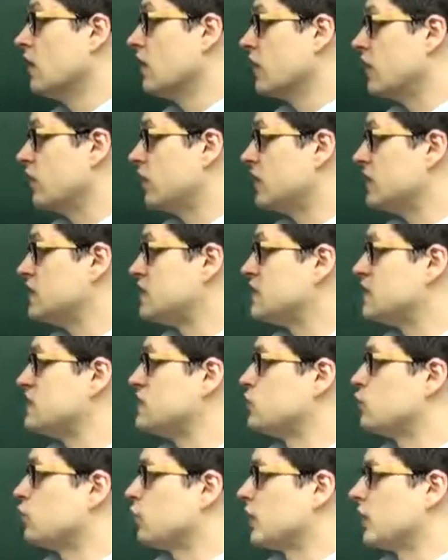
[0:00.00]
This
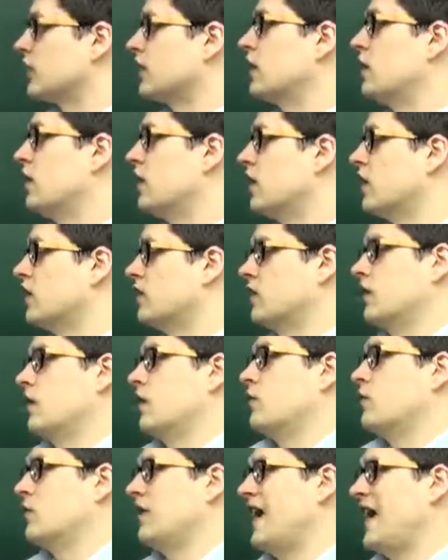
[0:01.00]
is really hard.
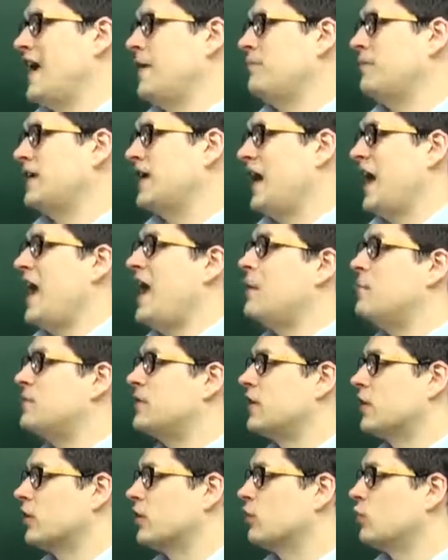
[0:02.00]
Oh, happy,
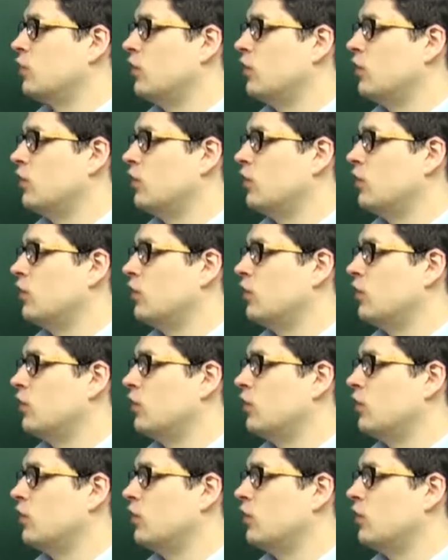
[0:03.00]
happier.